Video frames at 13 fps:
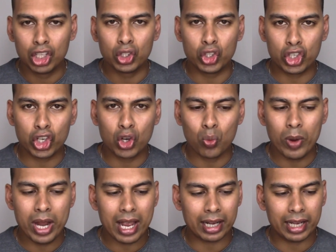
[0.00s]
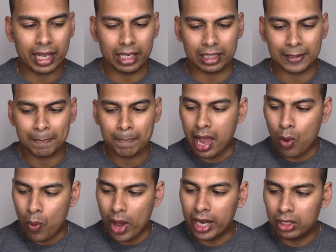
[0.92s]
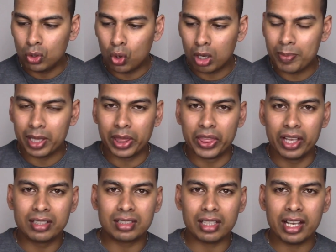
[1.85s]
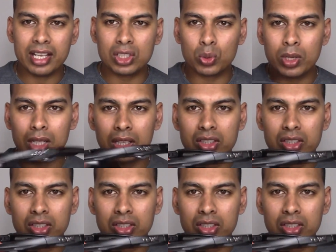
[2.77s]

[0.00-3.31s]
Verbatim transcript: to show you where I carry it. I want to talk about this as well.